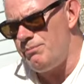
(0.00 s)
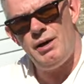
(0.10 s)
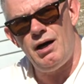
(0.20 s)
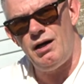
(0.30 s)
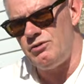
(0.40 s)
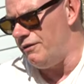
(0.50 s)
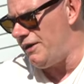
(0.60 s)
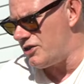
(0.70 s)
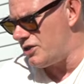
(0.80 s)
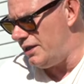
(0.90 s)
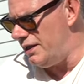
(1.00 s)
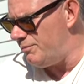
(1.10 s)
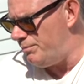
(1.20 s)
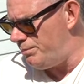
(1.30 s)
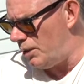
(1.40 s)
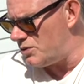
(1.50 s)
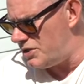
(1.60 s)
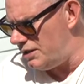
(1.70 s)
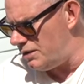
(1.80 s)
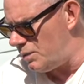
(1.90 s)
part of actually
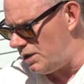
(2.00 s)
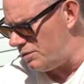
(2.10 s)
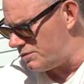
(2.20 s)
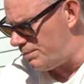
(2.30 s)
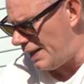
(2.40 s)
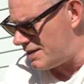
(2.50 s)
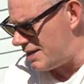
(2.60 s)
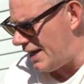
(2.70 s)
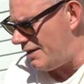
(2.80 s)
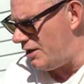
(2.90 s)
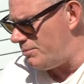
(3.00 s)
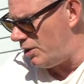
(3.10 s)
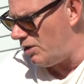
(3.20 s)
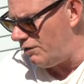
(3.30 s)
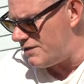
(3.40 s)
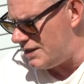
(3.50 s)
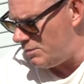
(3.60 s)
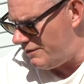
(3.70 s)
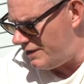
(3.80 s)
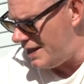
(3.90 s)
bolting the wheel back together, but obviously
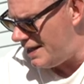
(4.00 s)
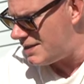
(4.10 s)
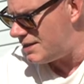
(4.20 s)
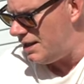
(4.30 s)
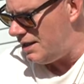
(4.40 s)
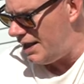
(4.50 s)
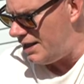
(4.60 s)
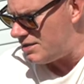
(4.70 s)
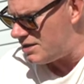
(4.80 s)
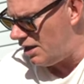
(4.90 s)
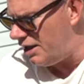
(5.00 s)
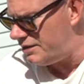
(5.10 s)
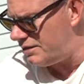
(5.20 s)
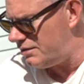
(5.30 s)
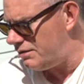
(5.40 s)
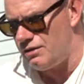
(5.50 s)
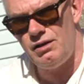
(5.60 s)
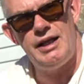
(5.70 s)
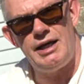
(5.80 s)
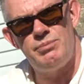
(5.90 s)
with this inside
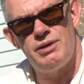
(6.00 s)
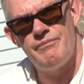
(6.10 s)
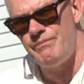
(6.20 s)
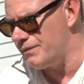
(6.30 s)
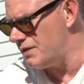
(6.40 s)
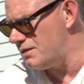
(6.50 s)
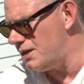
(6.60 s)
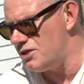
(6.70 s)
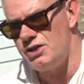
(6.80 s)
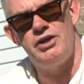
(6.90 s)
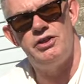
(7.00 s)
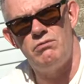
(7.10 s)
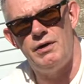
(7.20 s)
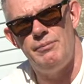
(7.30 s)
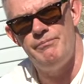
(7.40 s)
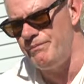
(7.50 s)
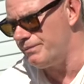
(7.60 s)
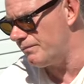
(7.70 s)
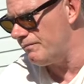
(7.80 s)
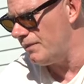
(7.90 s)
the lip, inside the rim.
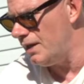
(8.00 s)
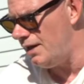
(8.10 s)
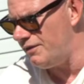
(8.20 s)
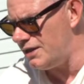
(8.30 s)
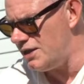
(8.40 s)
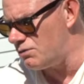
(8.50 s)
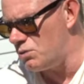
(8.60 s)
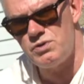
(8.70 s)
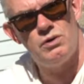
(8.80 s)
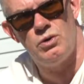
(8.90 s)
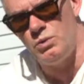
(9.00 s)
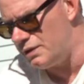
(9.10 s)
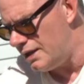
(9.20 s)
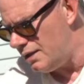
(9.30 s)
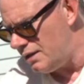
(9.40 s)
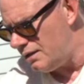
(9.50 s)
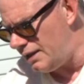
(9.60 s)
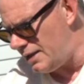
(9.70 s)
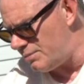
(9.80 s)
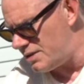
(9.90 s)
I think these are also called
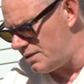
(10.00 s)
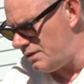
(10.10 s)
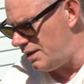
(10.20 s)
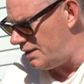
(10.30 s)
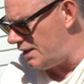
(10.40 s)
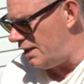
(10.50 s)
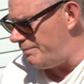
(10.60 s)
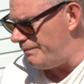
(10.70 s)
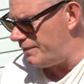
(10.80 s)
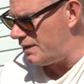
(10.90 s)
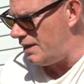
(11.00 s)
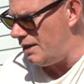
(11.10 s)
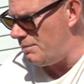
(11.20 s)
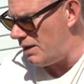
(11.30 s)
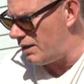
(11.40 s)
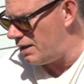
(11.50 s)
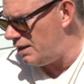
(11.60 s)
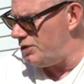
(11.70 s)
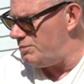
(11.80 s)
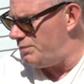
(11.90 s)
lips in um, in
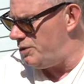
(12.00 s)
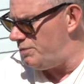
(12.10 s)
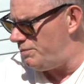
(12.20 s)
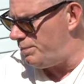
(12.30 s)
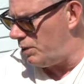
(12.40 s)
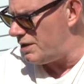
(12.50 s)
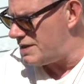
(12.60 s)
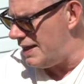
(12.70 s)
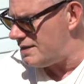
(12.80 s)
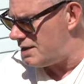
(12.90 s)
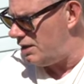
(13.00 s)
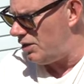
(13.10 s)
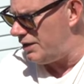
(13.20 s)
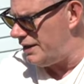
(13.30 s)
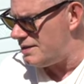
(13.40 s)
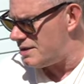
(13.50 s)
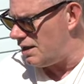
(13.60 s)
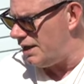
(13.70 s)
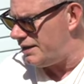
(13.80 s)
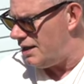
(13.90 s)
America. You, you bolt the center on the
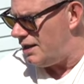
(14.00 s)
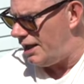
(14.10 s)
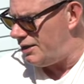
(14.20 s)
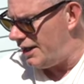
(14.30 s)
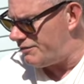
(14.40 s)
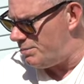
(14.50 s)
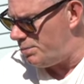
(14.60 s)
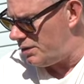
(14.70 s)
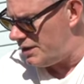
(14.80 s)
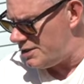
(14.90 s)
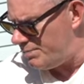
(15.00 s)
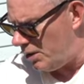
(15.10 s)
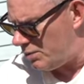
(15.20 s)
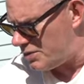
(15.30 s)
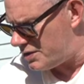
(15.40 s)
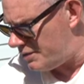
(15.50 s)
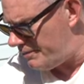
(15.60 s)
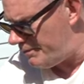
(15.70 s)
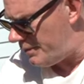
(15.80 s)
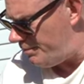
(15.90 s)
inside and you have to put these bolts
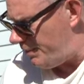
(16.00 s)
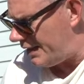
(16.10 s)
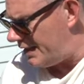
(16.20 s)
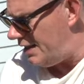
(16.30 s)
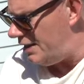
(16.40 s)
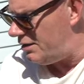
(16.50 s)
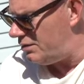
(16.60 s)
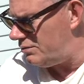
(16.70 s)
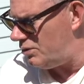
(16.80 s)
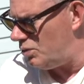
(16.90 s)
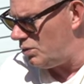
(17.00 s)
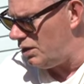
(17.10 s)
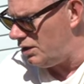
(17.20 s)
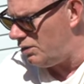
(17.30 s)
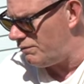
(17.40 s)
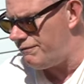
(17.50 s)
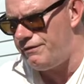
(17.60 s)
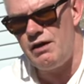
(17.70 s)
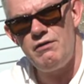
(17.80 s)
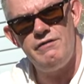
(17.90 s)
back in all along
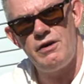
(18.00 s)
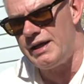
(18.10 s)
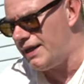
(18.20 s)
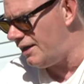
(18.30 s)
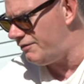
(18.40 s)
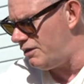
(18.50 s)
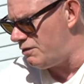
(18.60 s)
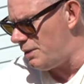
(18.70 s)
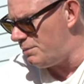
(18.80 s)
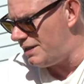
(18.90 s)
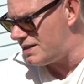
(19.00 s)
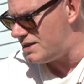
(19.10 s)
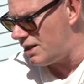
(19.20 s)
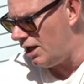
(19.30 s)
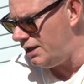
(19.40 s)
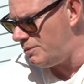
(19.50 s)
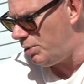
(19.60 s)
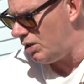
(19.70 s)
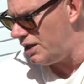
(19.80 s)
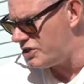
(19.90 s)
very very carefully remember this is highly
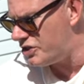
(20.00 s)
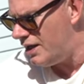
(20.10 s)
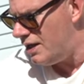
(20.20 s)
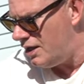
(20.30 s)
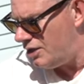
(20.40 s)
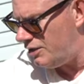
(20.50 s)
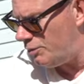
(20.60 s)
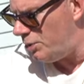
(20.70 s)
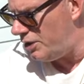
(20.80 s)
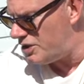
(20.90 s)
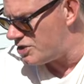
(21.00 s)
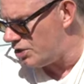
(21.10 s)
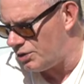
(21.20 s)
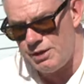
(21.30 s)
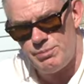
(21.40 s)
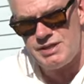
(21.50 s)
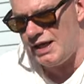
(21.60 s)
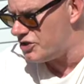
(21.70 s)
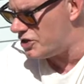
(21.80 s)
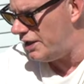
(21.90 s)
polished you're putting a socket
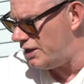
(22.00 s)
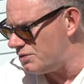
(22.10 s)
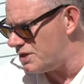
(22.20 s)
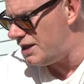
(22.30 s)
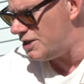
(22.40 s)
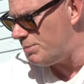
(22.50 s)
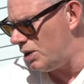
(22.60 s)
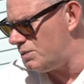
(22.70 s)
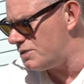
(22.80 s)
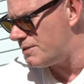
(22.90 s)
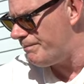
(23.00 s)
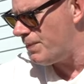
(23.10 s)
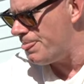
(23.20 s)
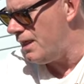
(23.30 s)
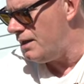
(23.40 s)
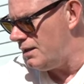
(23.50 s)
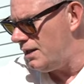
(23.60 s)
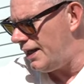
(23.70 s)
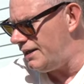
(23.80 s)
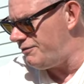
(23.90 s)
potentially onto these bolts.
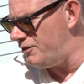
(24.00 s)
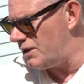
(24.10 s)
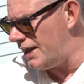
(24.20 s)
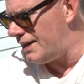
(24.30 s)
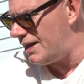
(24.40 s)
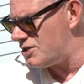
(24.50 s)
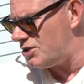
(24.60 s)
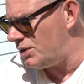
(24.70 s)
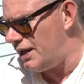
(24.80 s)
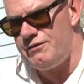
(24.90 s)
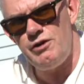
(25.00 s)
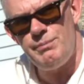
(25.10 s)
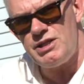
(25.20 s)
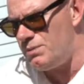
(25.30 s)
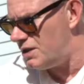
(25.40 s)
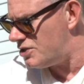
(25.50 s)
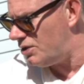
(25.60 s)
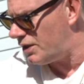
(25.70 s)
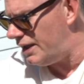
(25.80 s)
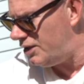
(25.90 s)
And if you get that socket, if you miss with a
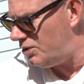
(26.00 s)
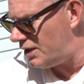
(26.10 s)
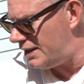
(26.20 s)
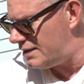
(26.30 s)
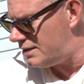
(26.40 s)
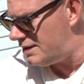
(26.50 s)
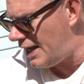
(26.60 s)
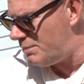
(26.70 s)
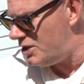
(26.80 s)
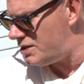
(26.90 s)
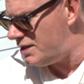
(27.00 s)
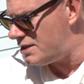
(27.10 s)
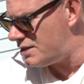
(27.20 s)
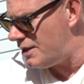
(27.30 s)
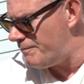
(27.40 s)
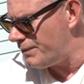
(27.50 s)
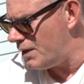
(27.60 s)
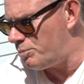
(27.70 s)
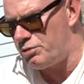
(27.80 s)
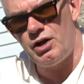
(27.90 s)
socket, you're gonna damage this
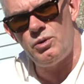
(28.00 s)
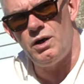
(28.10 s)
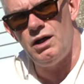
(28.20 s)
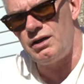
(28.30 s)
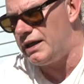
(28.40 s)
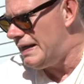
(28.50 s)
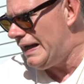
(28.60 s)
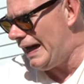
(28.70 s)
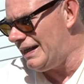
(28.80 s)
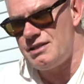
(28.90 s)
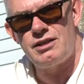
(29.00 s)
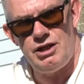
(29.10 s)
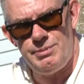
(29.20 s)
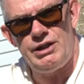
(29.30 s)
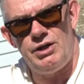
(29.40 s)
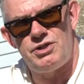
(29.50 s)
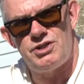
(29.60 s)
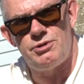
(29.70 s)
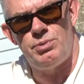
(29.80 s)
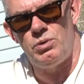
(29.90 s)
bright work and it's gonna be
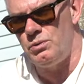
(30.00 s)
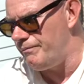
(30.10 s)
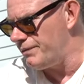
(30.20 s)
noticeable.